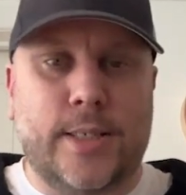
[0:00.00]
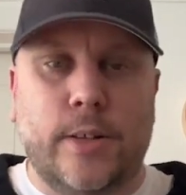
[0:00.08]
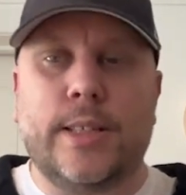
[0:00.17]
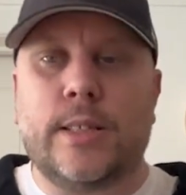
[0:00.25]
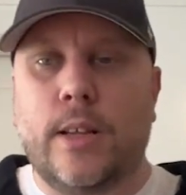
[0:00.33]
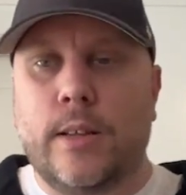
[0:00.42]
So
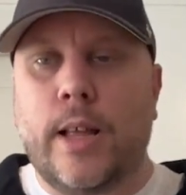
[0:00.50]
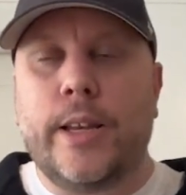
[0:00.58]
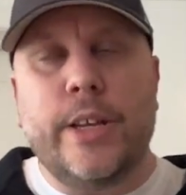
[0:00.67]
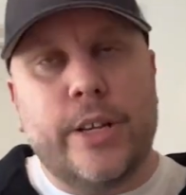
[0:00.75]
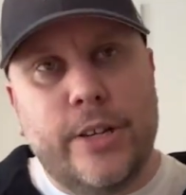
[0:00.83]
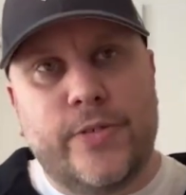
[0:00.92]
this,
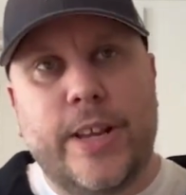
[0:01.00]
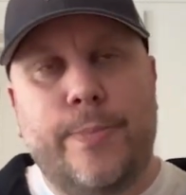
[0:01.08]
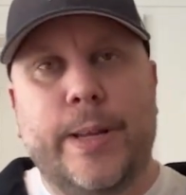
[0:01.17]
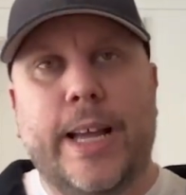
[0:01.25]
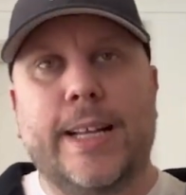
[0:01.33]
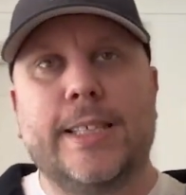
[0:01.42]
and you can use
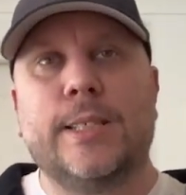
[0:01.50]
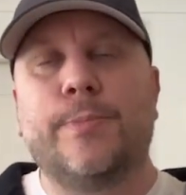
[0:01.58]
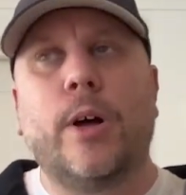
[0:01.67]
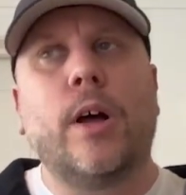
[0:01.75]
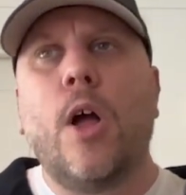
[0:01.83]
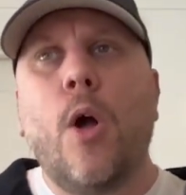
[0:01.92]
V P Ns,
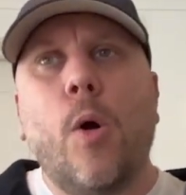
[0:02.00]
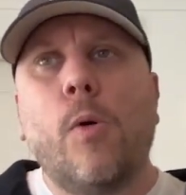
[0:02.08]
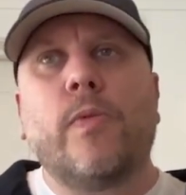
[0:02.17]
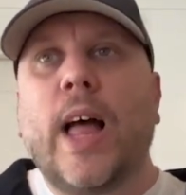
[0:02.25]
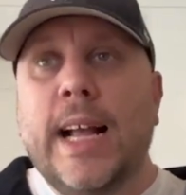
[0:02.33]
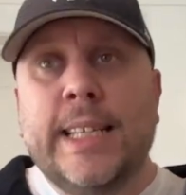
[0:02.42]
but
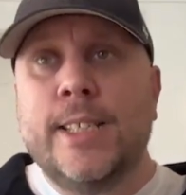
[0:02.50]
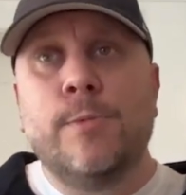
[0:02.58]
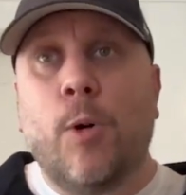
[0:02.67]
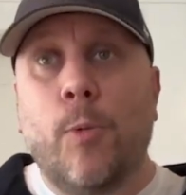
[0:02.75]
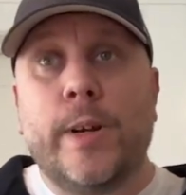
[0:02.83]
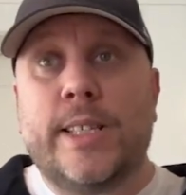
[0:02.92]
that
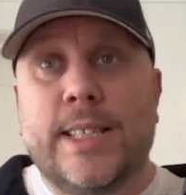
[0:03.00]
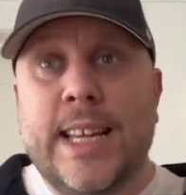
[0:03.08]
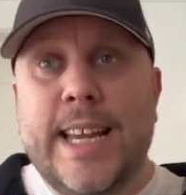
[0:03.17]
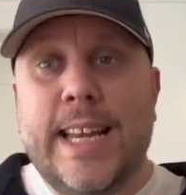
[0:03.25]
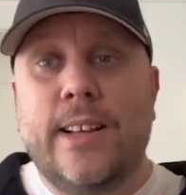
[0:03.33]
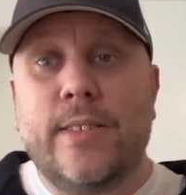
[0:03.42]
isn't what we
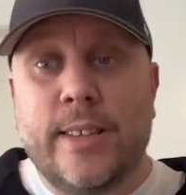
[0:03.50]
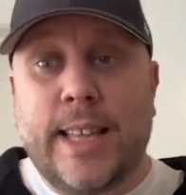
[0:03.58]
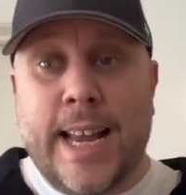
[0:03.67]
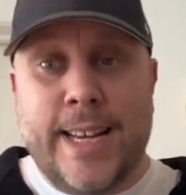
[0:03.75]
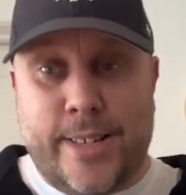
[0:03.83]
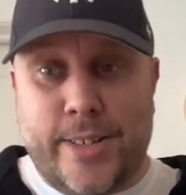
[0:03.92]
see. The
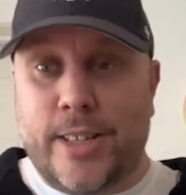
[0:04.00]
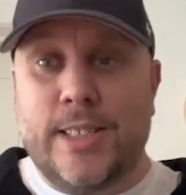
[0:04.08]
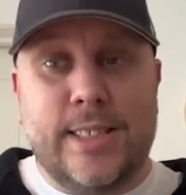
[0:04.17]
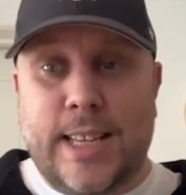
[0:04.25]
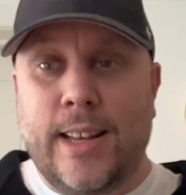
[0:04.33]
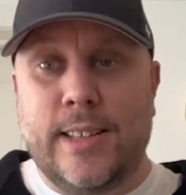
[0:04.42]
data
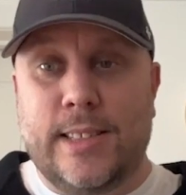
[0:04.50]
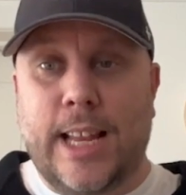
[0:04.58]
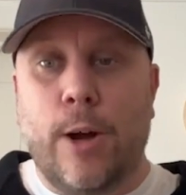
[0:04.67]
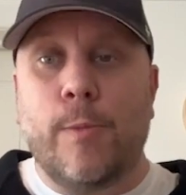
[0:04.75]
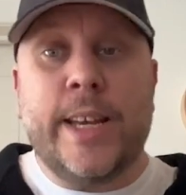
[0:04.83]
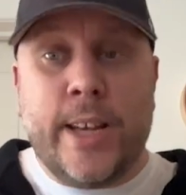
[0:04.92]
doesn't tell us
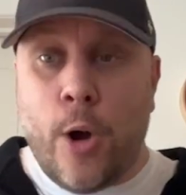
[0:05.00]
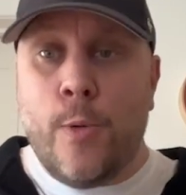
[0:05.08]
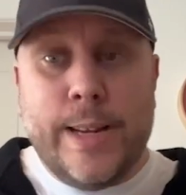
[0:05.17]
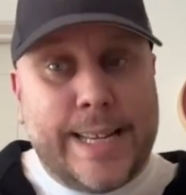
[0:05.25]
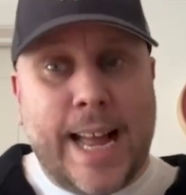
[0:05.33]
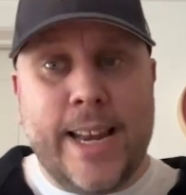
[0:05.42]
that. We know
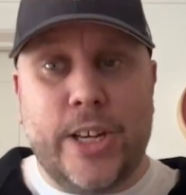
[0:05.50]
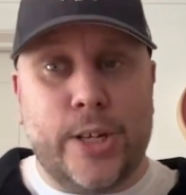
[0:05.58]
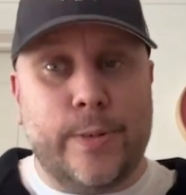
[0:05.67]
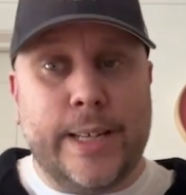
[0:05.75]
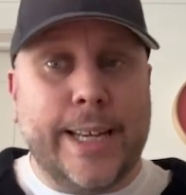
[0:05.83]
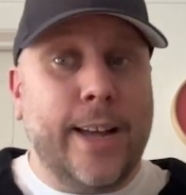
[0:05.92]
we can
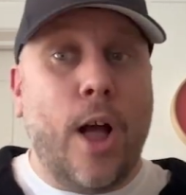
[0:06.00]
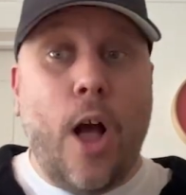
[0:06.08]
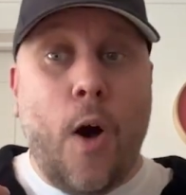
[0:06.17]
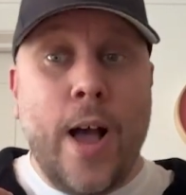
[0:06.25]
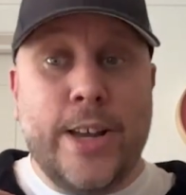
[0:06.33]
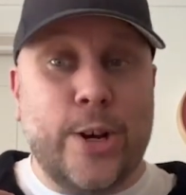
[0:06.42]
do it.
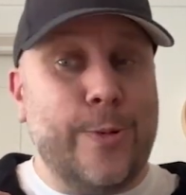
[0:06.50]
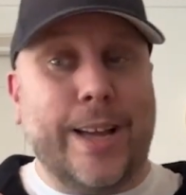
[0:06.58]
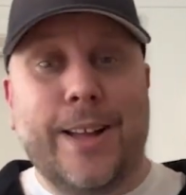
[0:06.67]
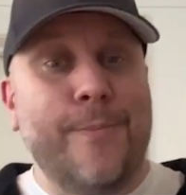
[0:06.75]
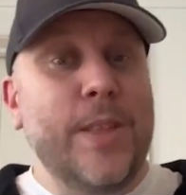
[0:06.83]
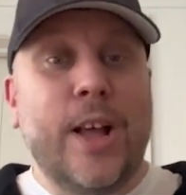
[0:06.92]
I do
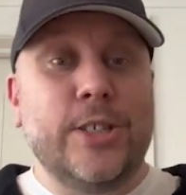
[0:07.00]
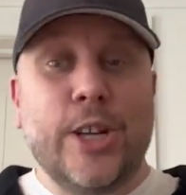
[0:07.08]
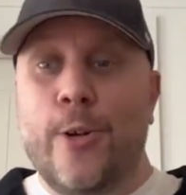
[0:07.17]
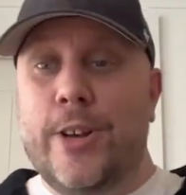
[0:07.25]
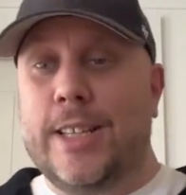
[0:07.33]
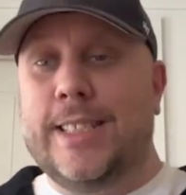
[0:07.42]
it.
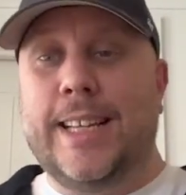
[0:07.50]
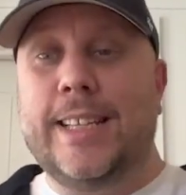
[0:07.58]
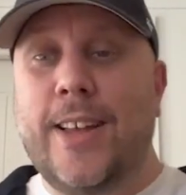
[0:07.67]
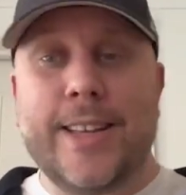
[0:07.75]
Joe does it.